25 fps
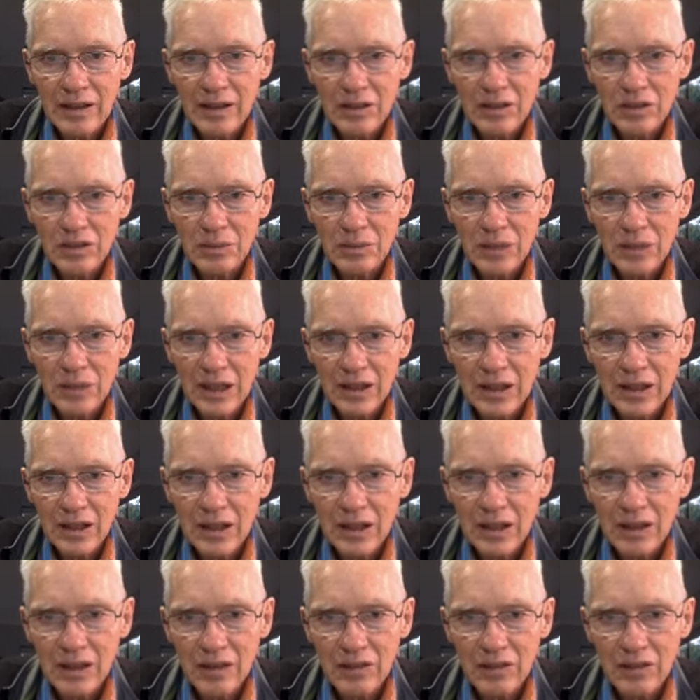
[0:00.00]
to make
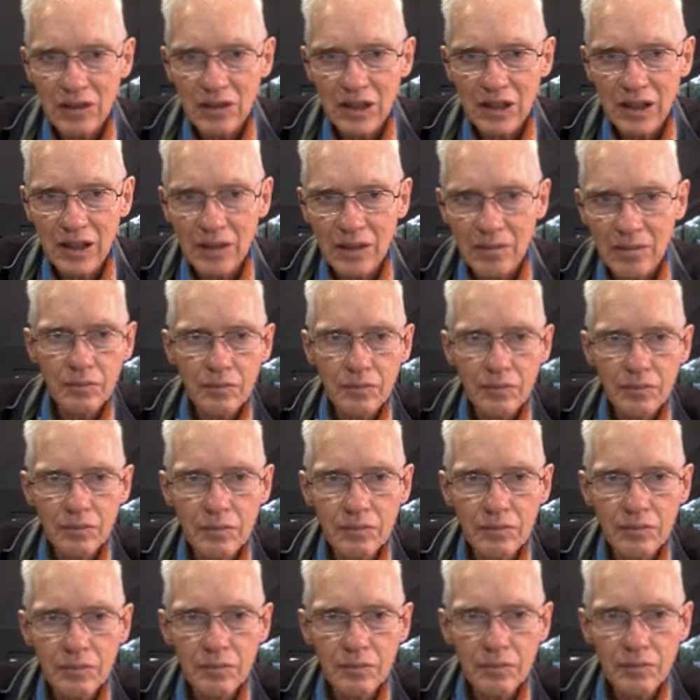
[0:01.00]
negative 10.
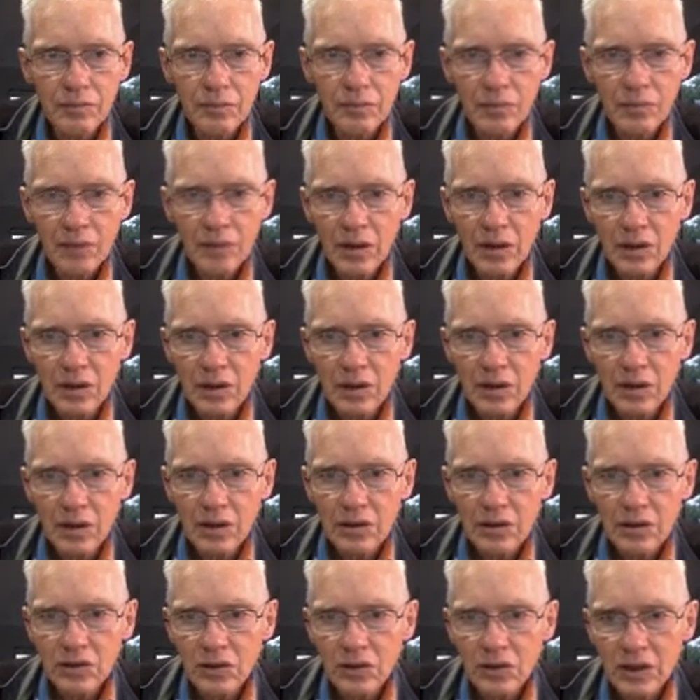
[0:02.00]
So
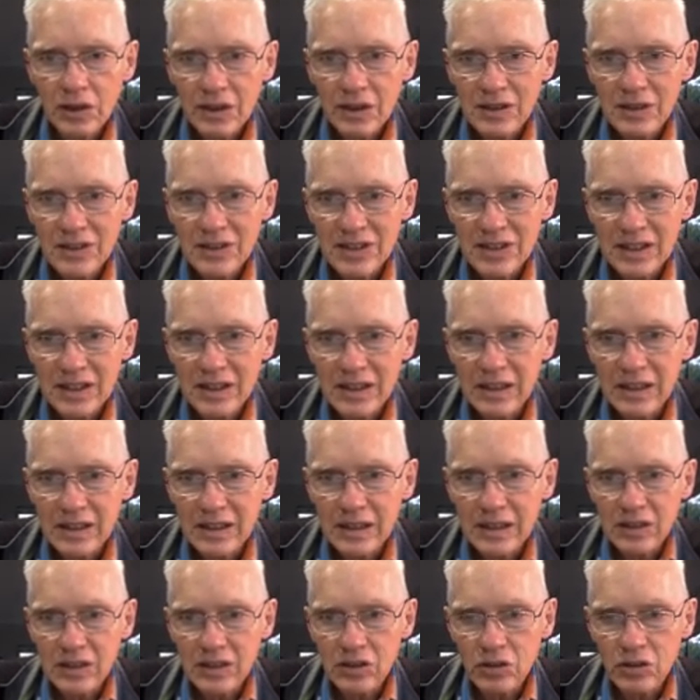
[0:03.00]
I can see that
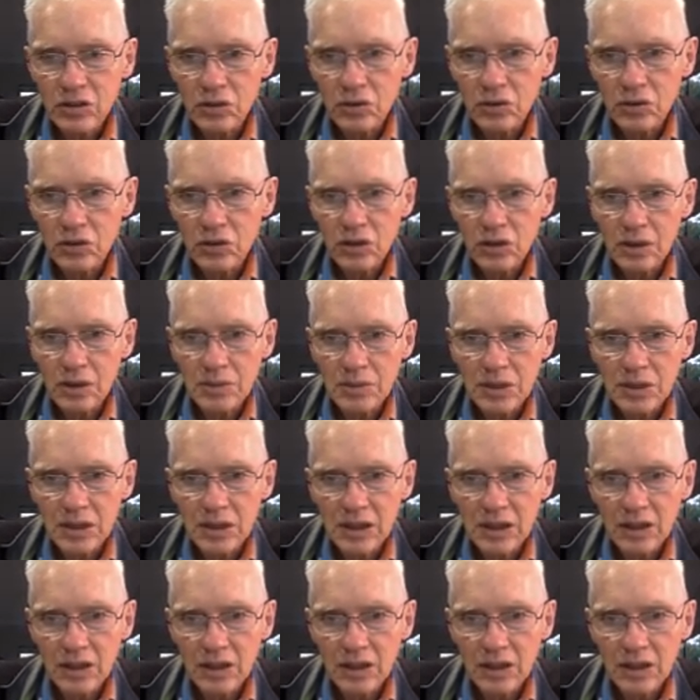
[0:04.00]
2 times negative